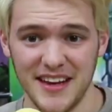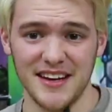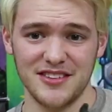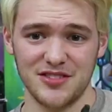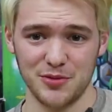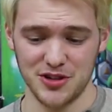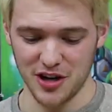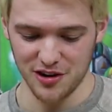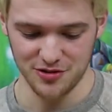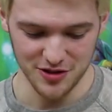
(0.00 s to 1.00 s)
it is a Switch
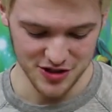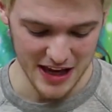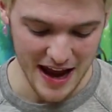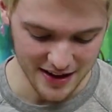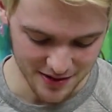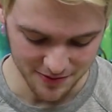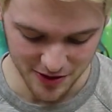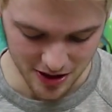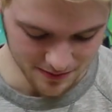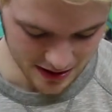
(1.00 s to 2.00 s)
cartridge, can
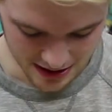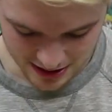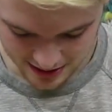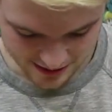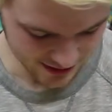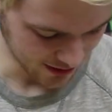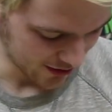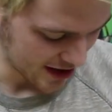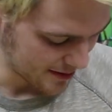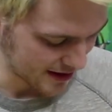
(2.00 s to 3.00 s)
confirm. So
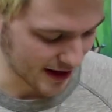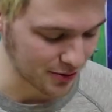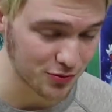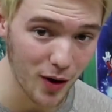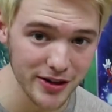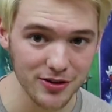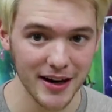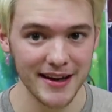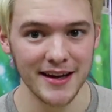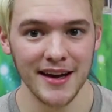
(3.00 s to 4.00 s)
for anybody that was
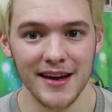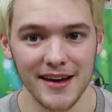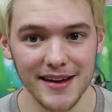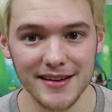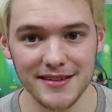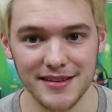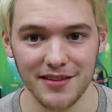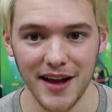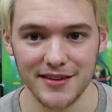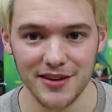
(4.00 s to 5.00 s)
wondering, is
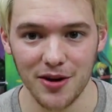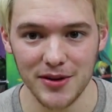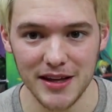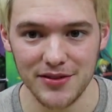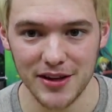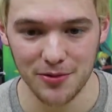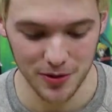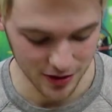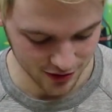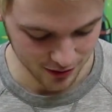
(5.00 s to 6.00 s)
Let's Go Eevee a
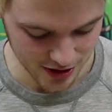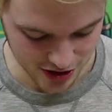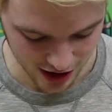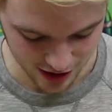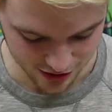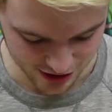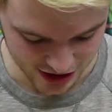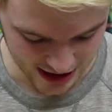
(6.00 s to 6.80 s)
real Switch cartridge